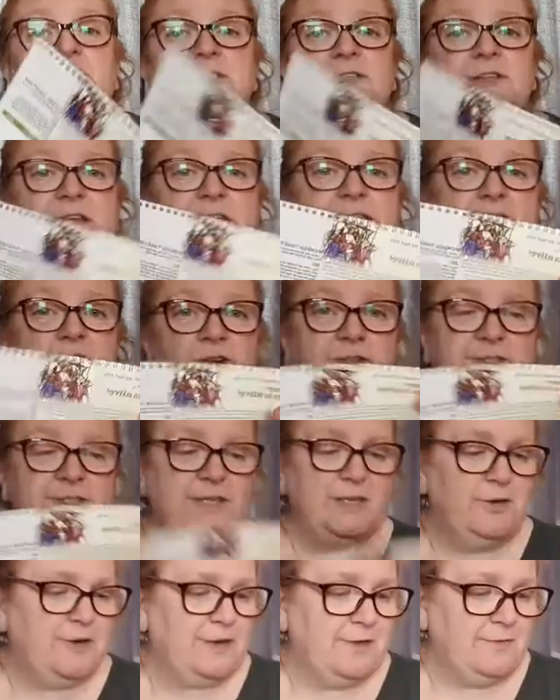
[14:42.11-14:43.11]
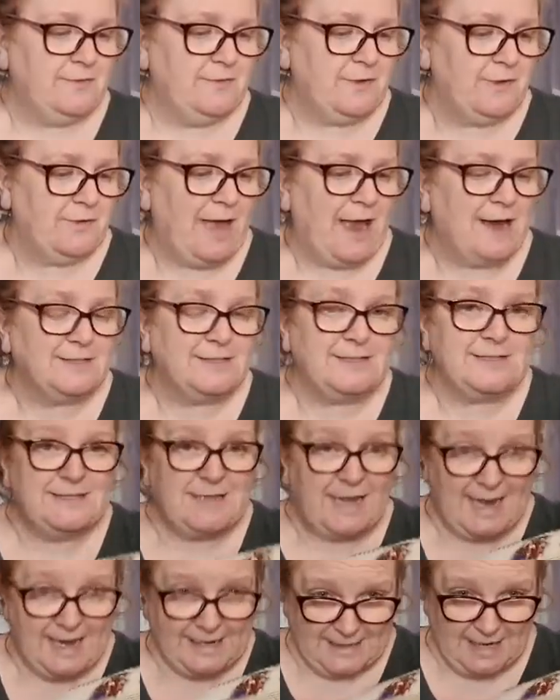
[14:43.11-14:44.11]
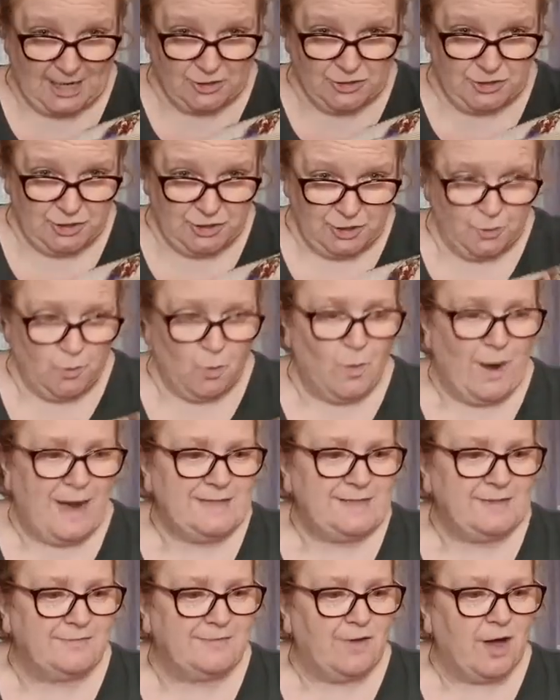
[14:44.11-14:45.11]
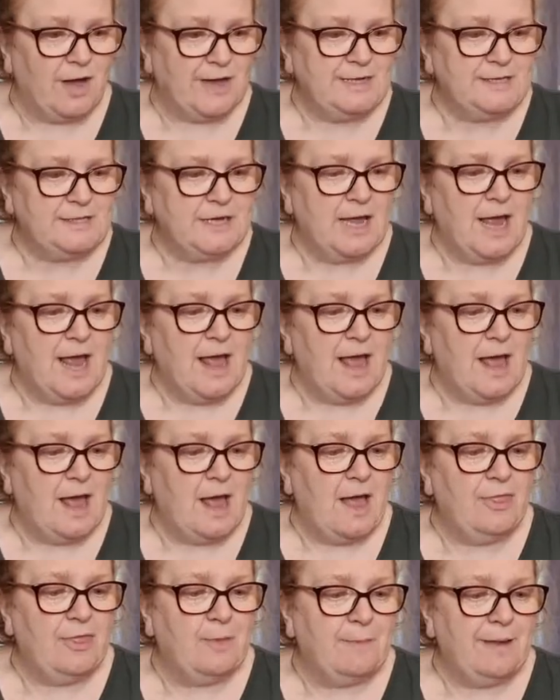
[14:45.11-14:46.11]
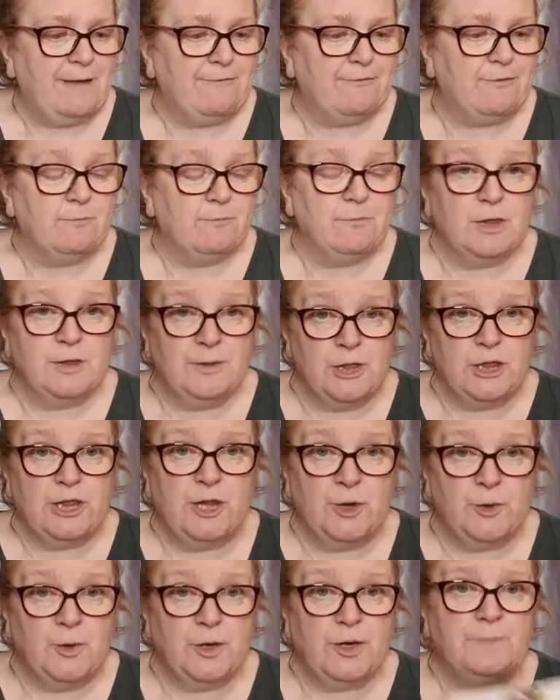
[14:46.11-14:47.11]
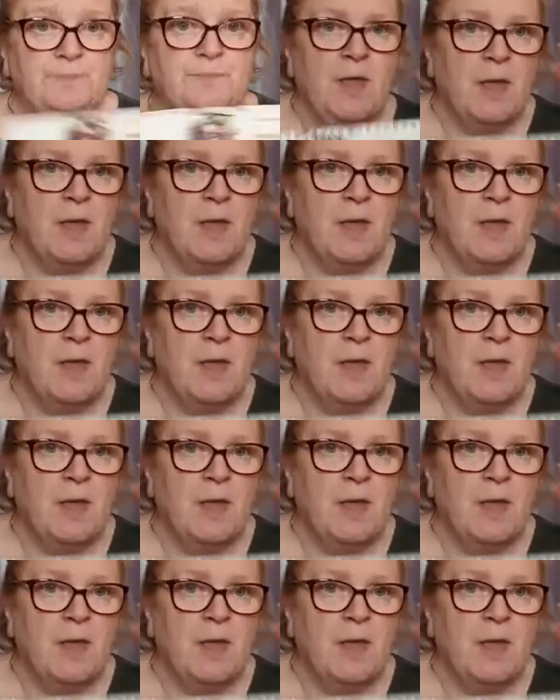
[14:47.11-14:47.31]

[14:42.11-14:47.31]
So there's lots that you can do there. As I say, it tells you where to find uh, the bit from Luke,